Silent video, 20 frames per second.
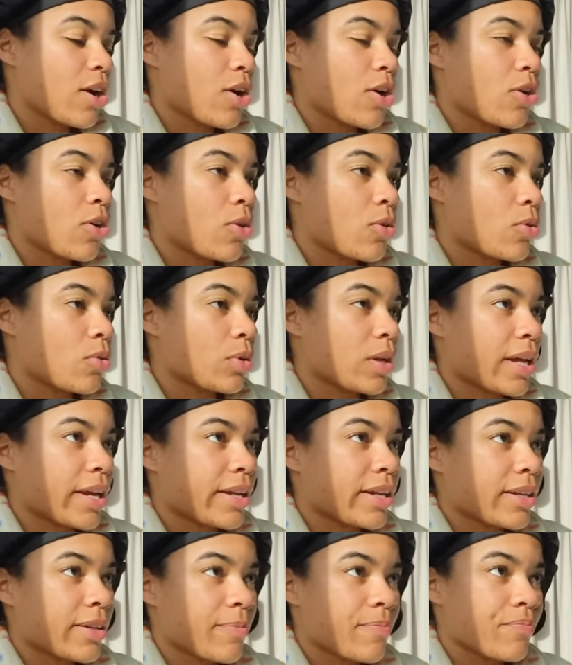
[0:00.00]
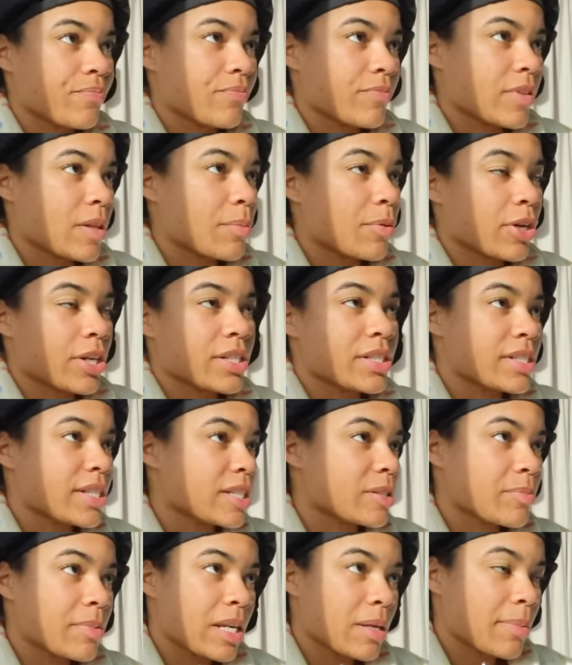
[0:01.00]
oh, like the book is
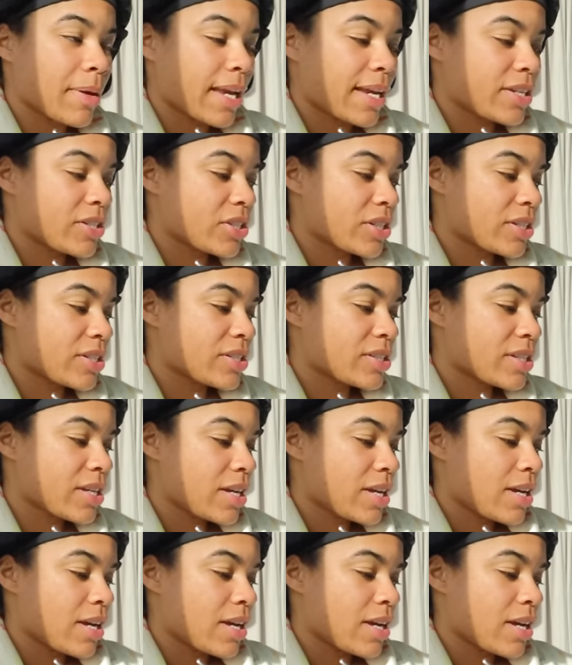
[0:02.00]
this many pages.